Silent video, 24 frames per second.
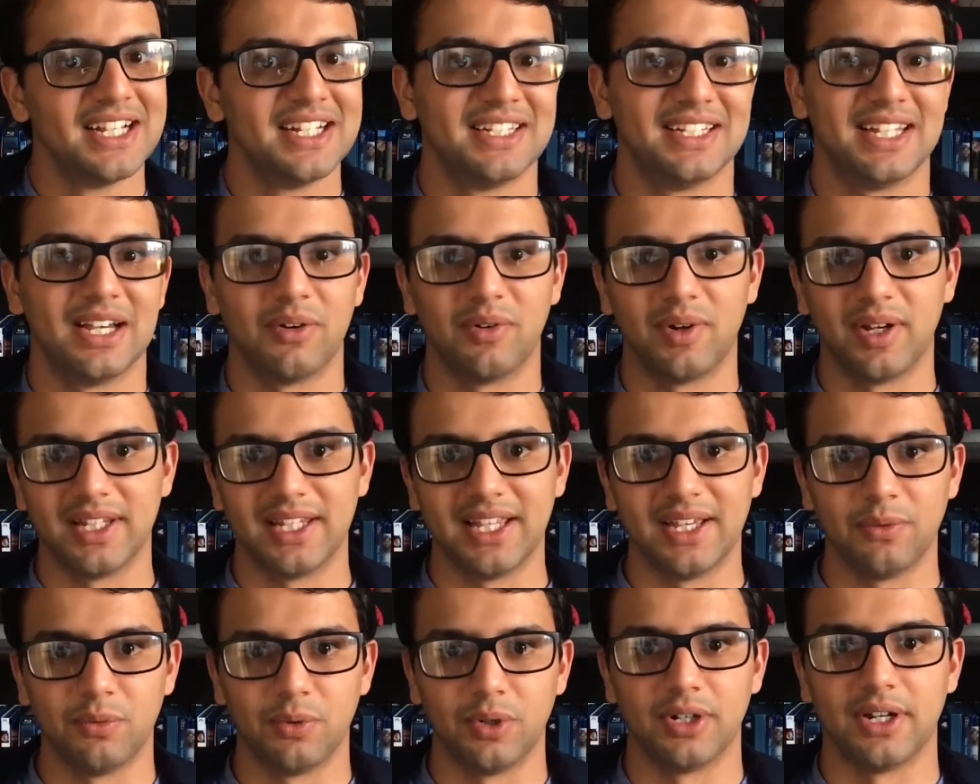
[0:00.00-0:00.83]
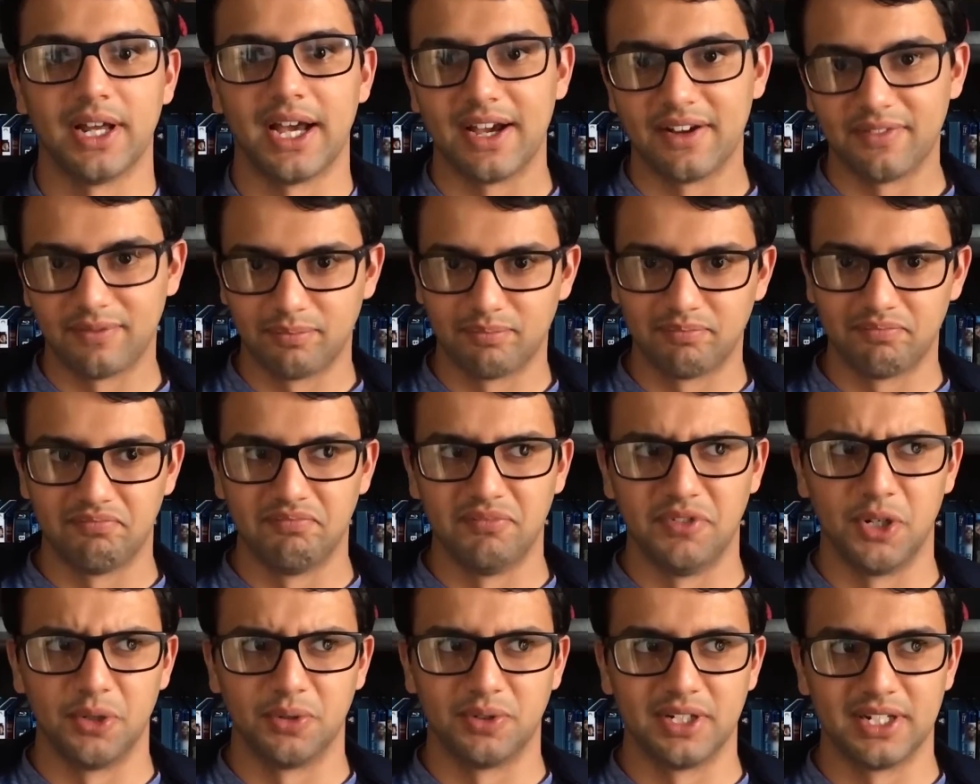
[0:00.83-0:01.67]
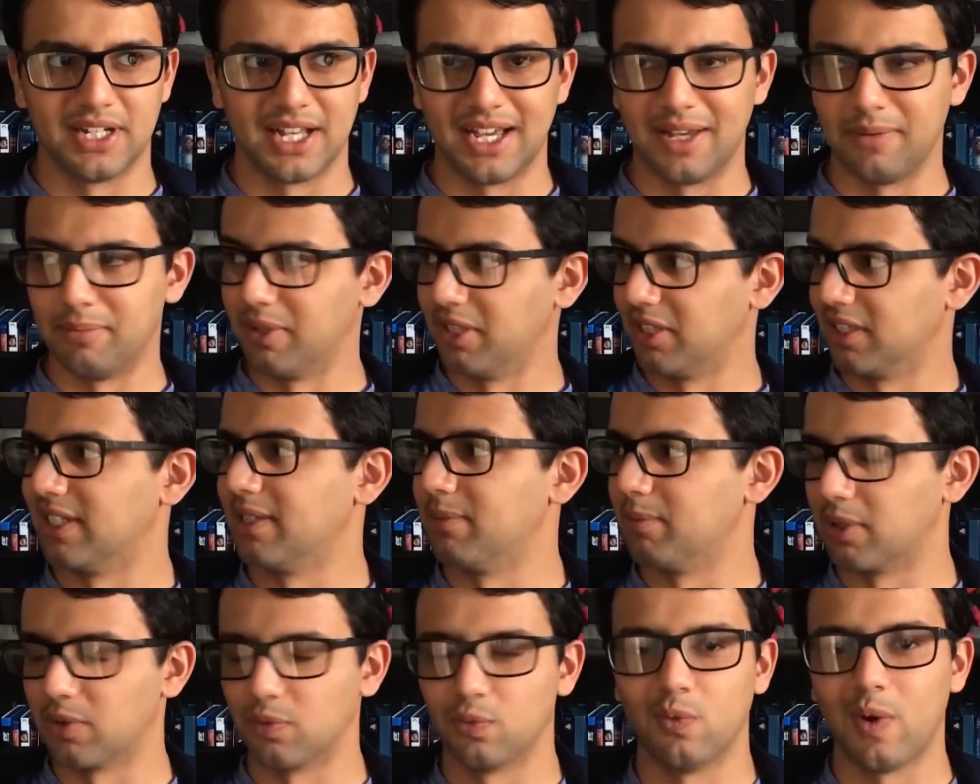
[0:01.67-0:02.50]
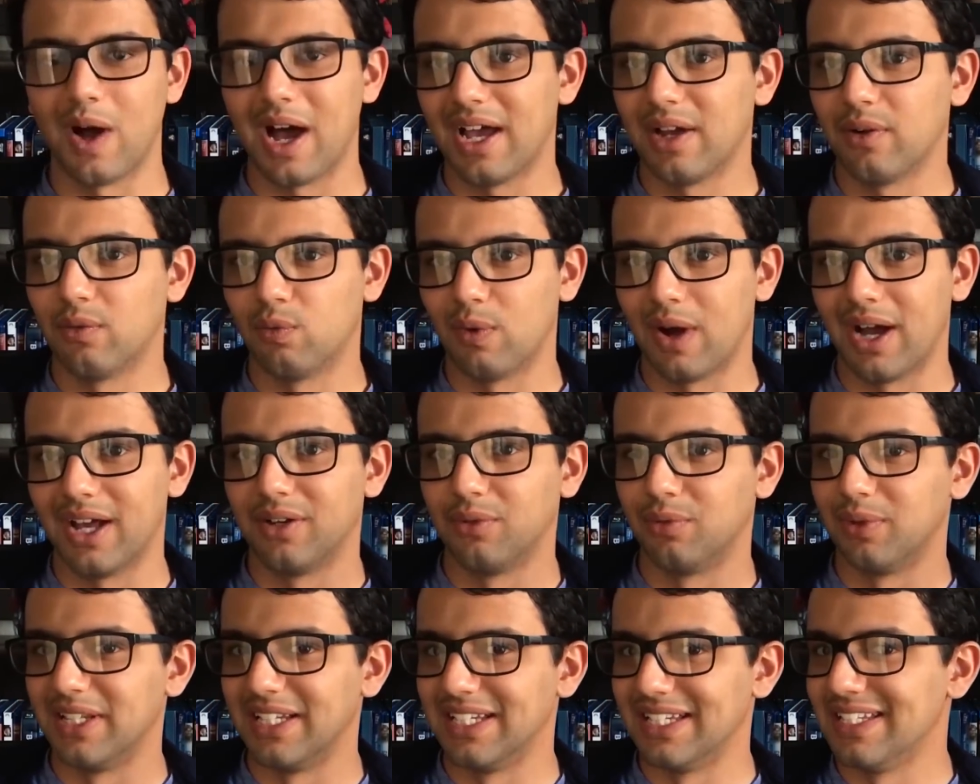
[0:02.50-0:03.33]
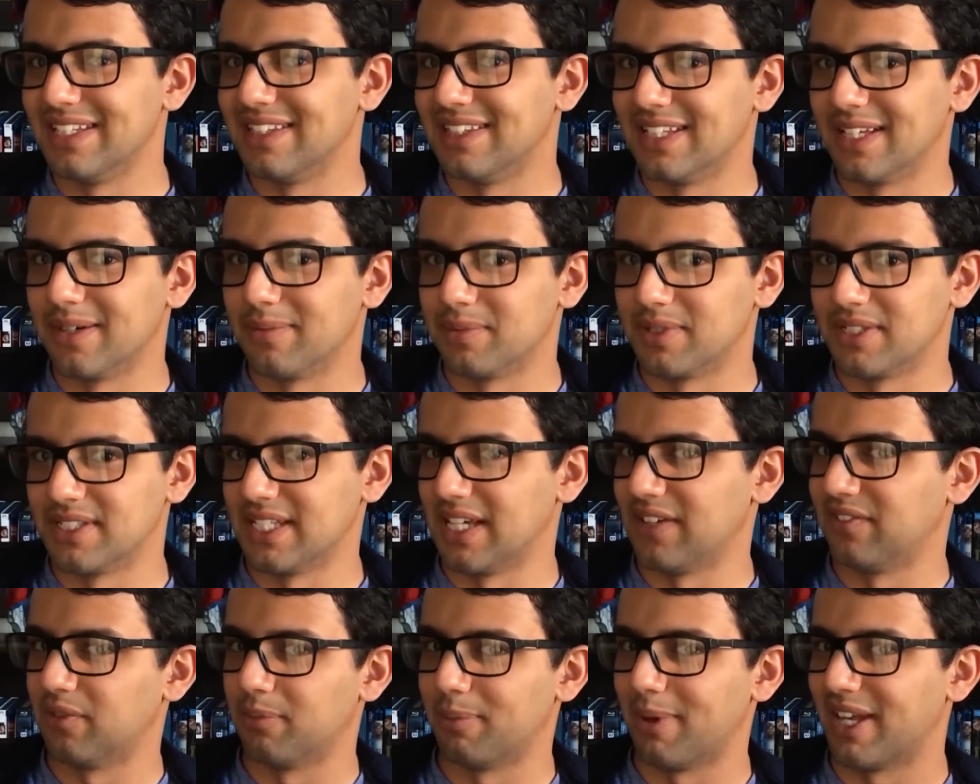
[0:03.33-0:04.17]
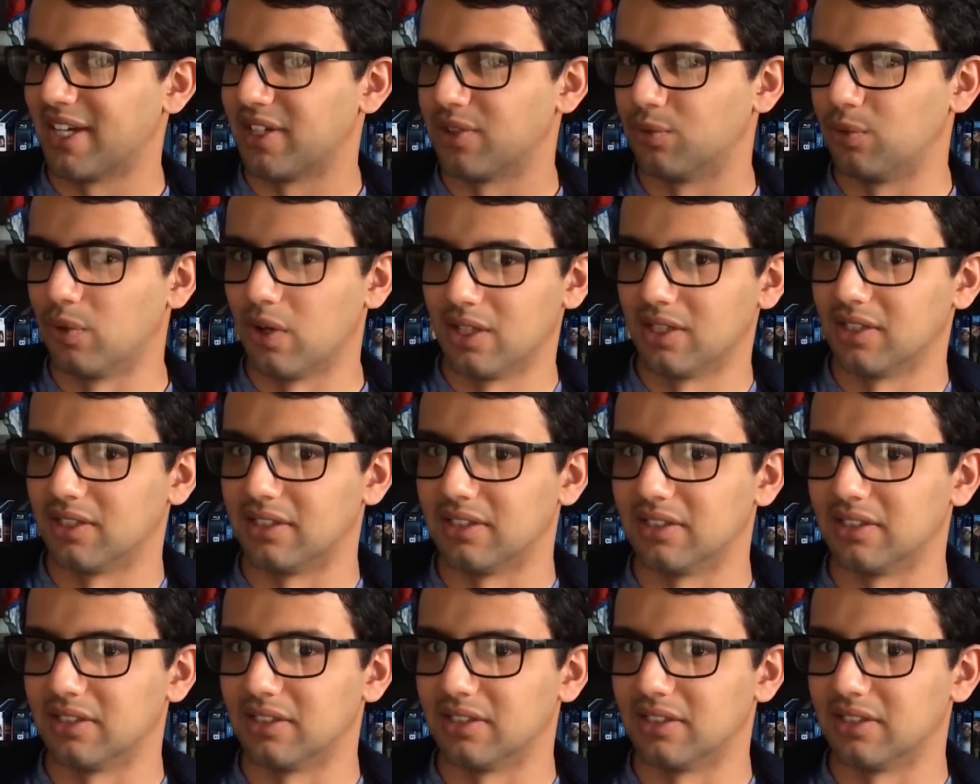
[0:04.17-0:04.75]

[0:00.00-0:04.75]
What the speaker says: That way they would have no deniability, but why do we need them to save Amanda Waller?